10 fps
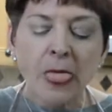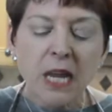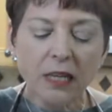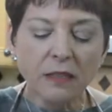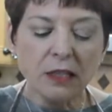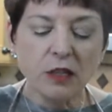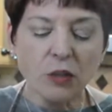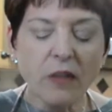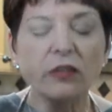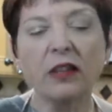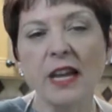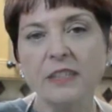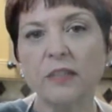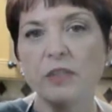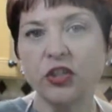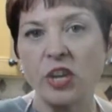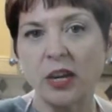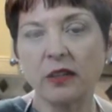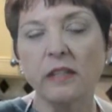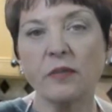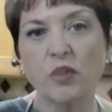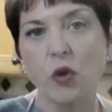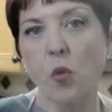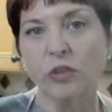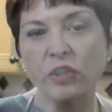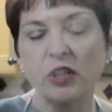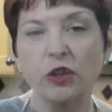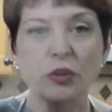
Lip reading: you have less of a chance of scorching